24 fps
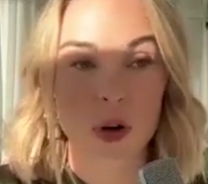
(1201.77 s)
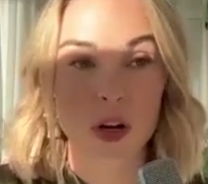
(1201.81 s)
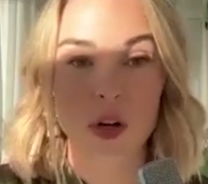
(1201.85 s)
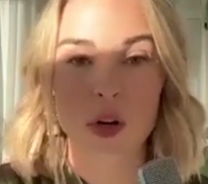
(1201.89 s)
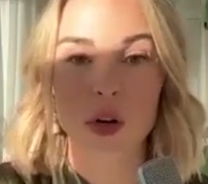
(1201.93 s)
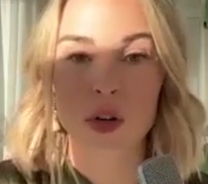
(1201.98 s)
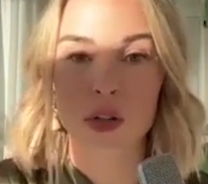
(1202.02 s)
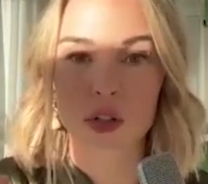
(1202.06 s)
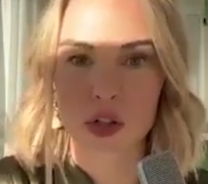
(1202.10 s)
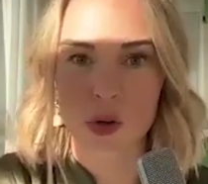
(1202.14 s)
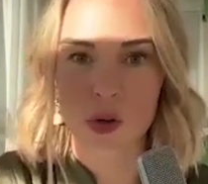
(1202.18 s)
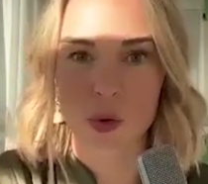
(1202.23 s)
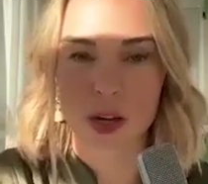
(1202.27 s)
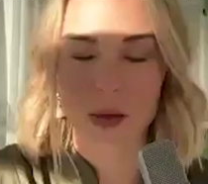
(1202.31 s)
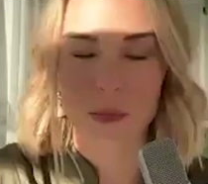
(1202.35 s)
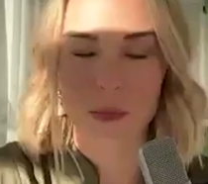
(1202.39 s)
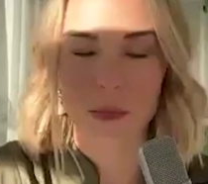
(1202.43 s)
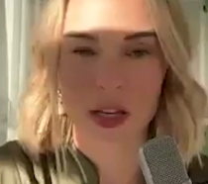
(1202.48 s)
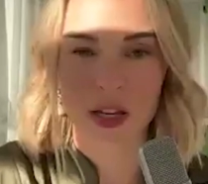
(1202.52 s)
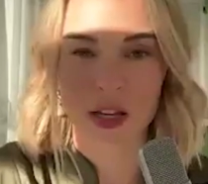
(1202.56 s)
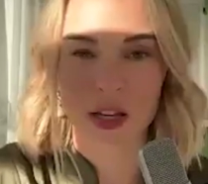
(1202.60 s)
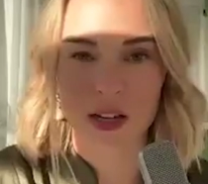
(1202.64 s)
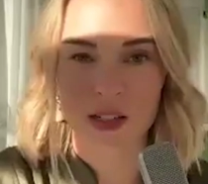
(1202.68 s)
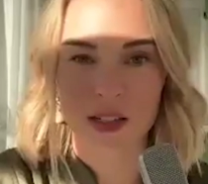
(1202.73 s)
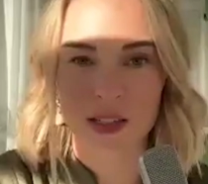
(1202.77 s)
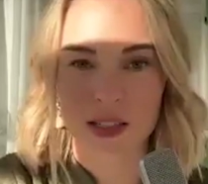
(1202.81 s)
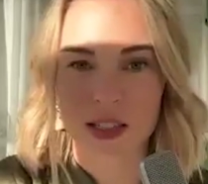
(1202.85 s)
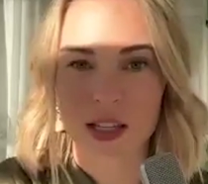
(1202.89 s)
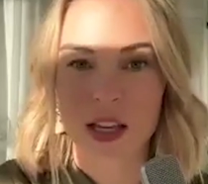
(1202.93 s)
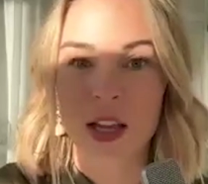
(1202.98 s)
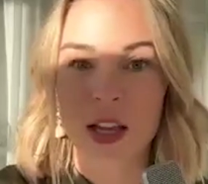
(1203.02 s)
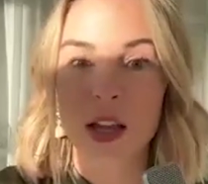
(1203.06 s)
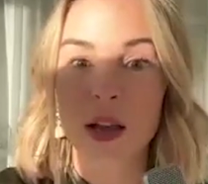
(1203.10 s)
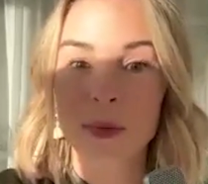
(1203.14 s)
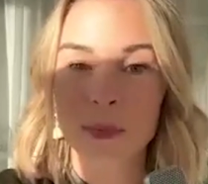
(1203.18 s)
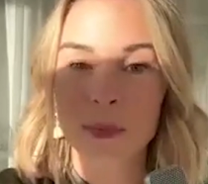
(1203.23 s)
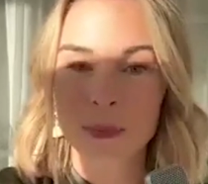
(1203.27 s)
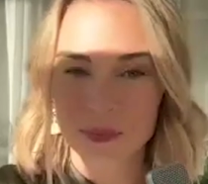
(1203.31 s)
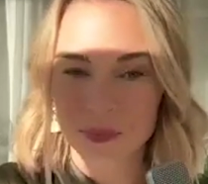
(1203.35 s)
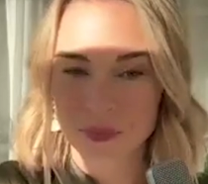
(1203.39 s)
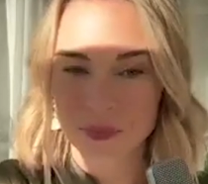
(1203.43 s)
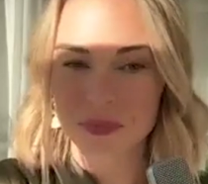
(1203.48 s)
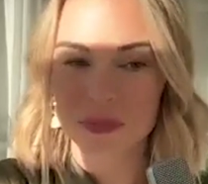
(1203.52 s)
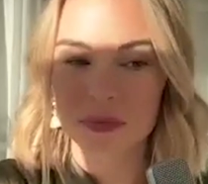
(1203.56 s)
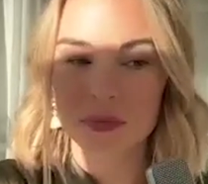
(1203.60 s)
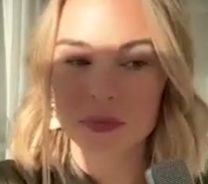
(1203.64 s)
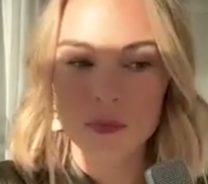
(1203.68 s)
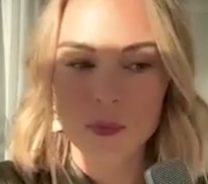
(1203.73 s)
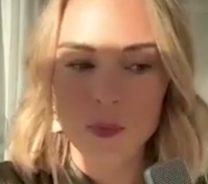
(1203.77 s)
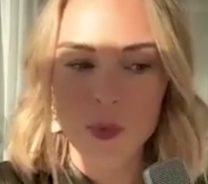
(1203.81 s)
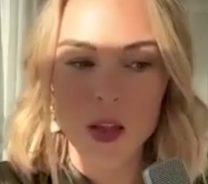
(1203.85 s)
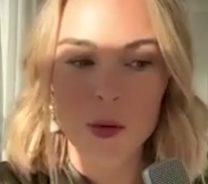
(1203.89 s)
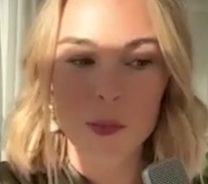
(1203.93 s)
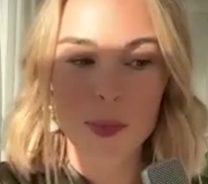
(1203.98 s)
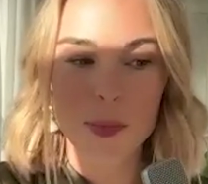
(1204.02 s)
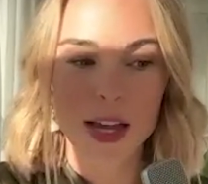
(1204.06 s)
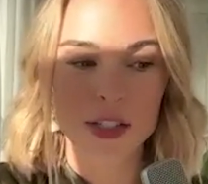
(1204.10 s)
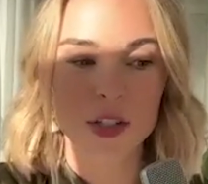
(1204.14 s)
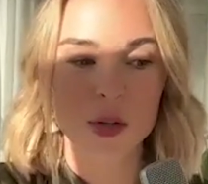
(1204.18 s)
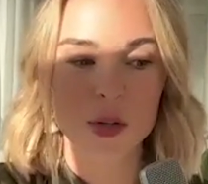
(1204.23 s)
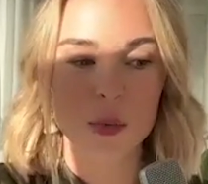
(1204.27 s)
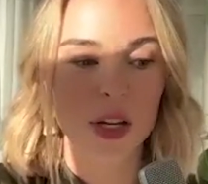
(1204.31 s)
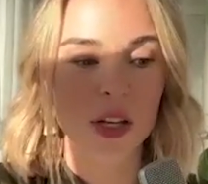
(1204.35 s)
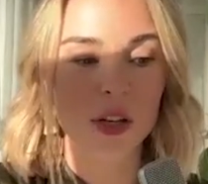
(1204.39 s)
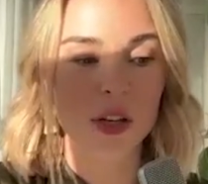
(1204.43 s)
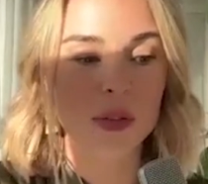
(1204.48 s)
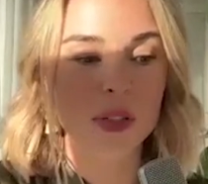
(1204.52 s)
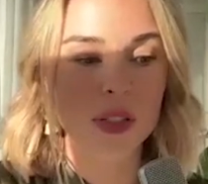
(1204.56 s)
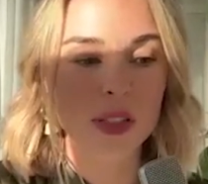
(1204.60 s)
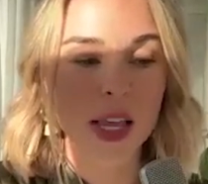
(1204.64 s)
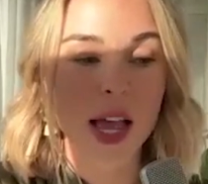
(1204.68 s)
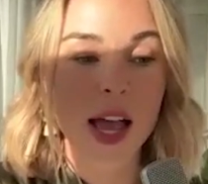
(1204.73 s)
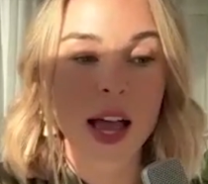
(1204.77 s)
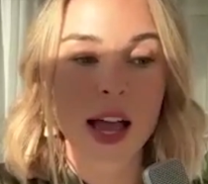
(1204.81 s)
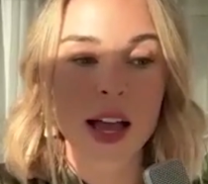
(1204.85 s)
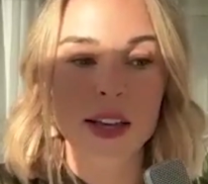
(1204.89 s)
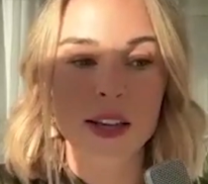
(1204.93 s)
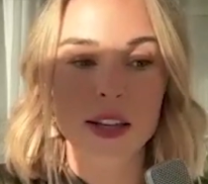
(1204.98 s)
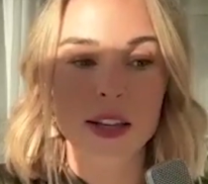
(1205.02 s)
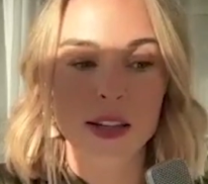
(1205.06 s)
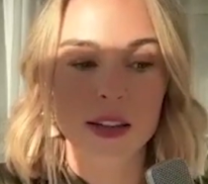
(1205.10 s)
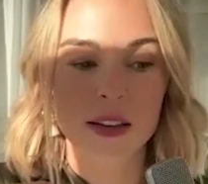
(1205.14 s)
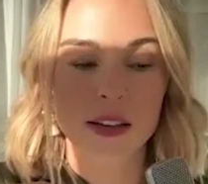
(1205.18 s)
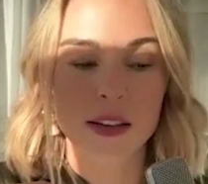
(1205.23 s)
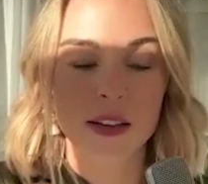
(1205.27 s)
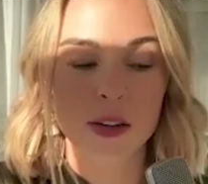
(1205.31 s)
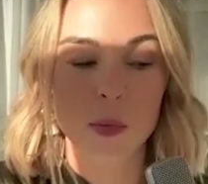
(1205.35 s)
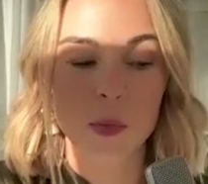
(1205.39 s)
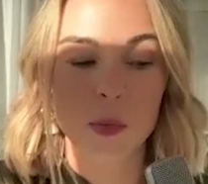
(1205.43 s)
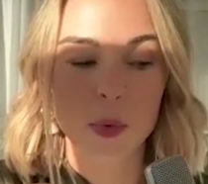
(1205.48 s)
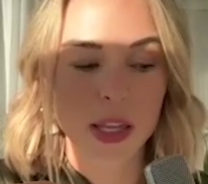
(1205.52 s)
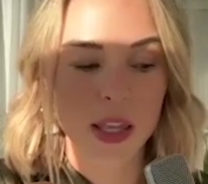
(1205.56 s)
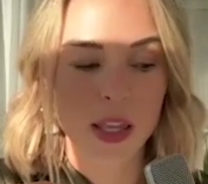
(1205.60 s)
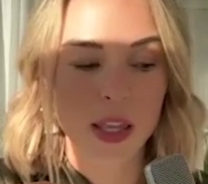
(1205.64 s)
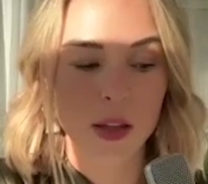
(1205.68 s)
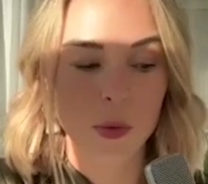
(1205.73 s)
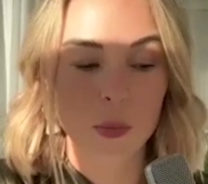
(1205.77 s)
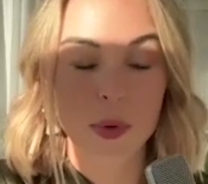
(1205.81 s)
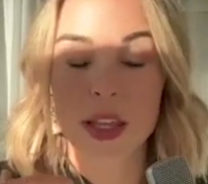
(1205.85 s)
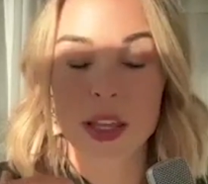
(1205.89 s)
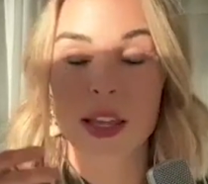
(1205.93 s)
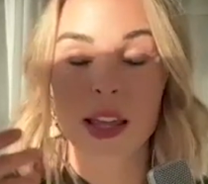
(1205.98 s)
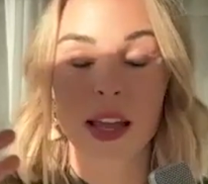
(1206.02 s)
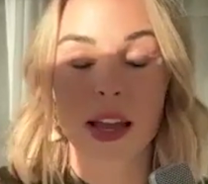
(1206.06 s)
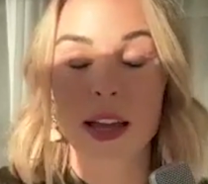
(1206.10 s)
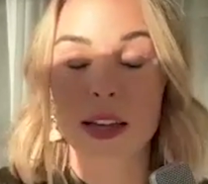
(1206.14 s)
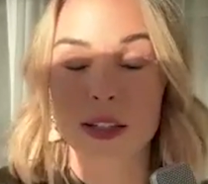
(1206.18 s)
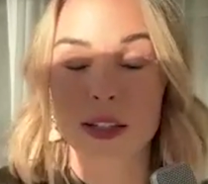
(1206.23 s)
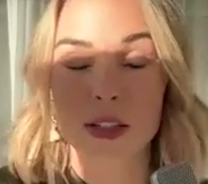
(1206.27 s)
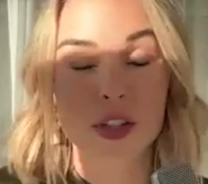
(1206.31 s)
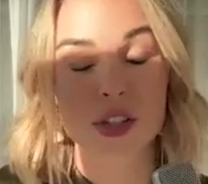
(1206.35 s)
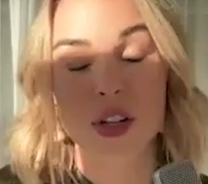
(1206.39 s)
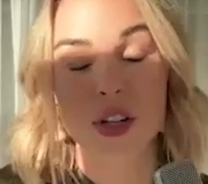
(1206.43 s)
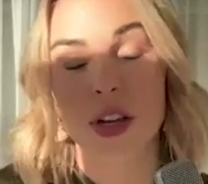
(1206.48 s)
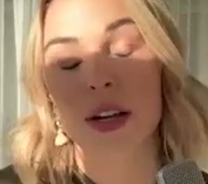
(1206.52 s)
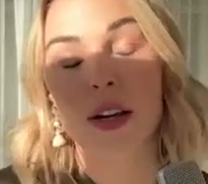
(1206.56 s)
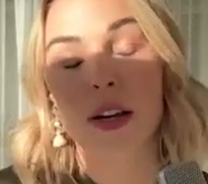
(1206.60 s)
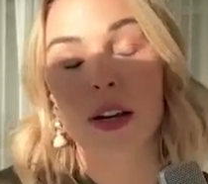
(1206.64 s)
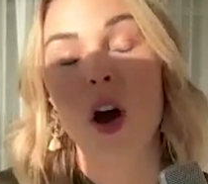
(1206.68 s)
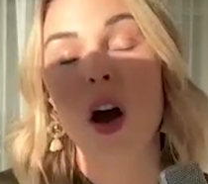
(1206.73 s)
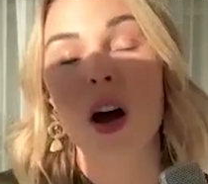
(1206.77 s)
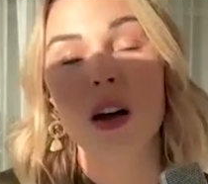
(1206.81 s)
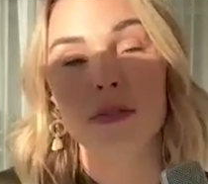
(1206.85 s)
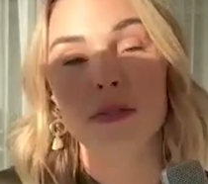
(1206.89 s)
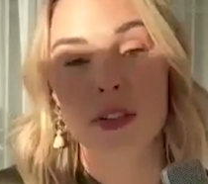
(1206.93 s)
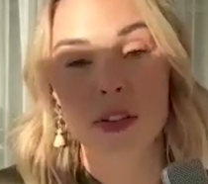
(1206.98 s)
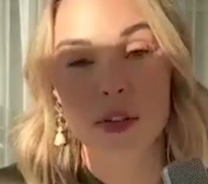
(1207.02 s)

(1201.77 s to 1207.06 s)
what you're doing because back to what you said, we we can't shut it off.